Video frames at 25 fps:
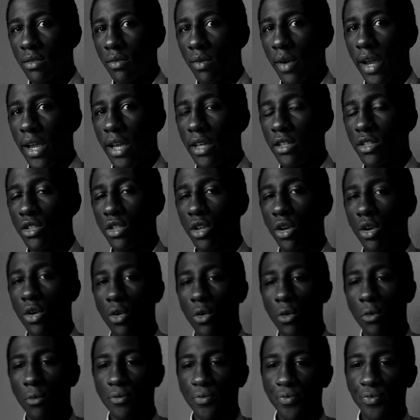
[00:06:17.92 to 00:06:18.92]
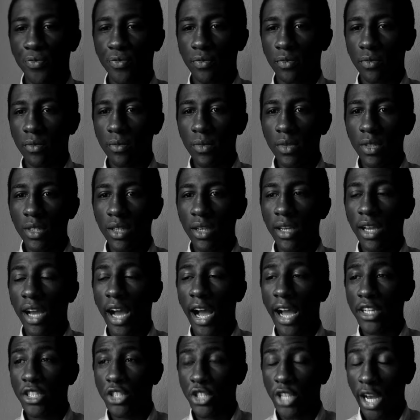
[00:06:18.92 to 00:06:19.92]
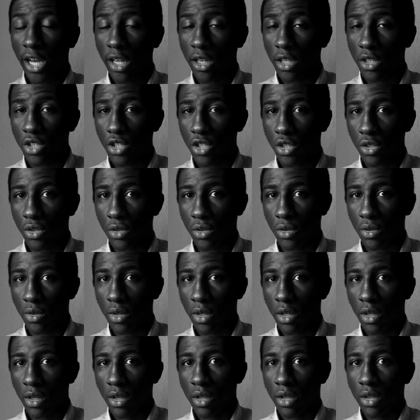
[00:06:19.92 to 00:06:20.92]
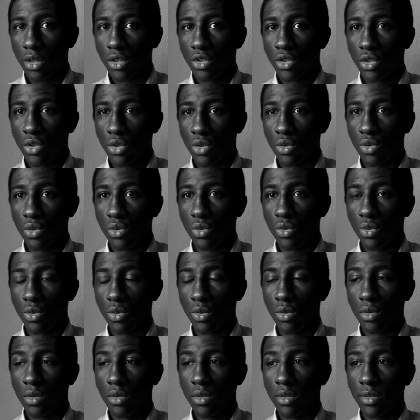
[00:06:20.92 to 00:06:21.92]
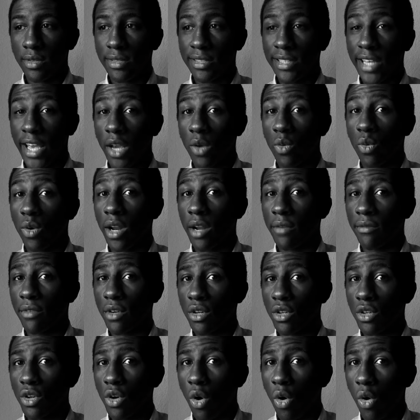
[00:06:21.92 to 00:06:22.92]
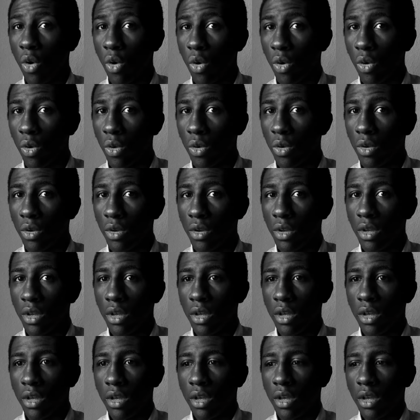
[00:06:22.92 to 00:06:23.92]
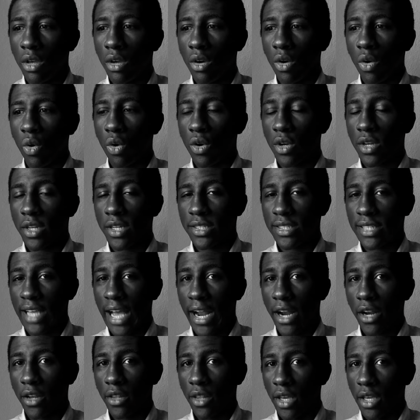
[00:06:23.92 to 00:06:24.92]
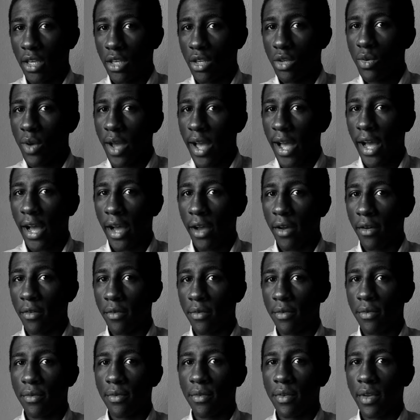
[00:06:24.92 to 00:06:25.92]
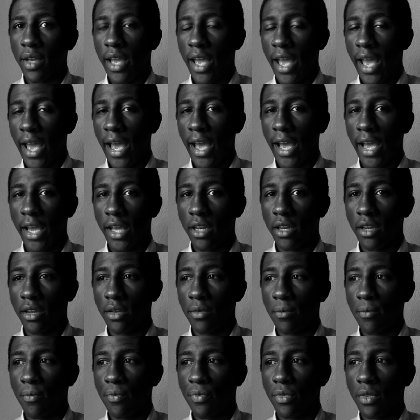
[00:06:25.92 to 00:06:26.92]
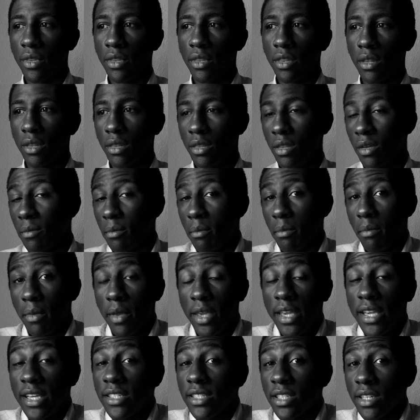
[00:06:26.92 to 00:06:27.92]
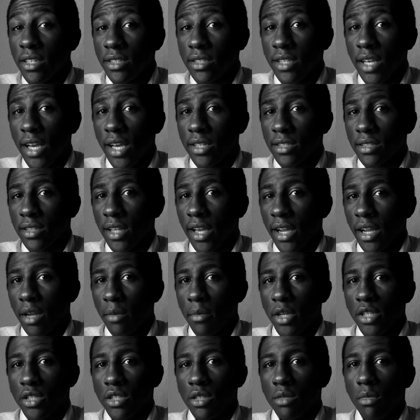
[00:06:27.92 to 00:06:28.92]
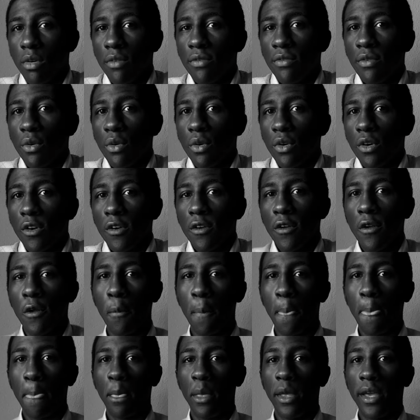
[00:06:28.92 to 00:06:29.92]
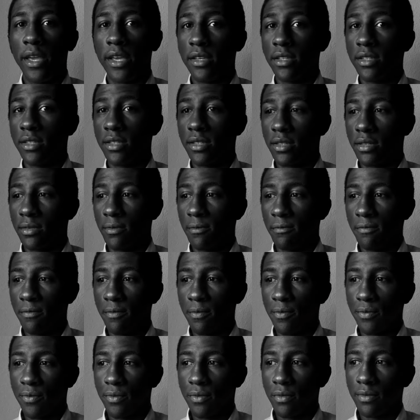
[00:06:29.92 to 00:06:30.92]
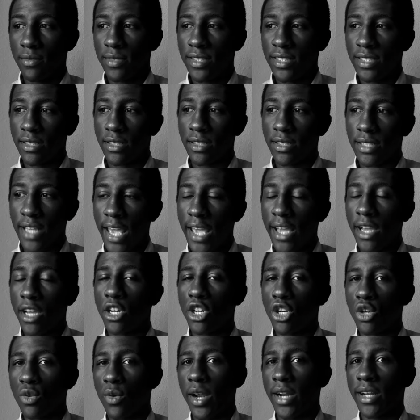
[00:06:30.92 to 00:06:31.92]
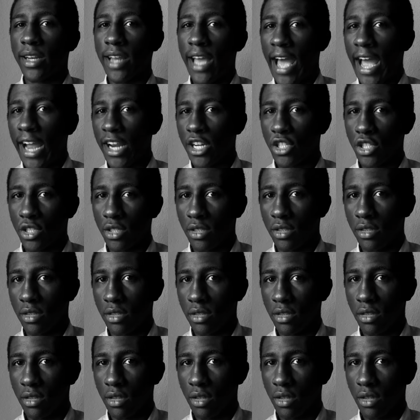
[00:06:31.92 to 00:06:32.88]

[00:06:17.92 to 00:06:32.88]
right? And so I challenge you to take whatever goal or desire that you have, and the easiest test, like I mentioned before, is take a direct action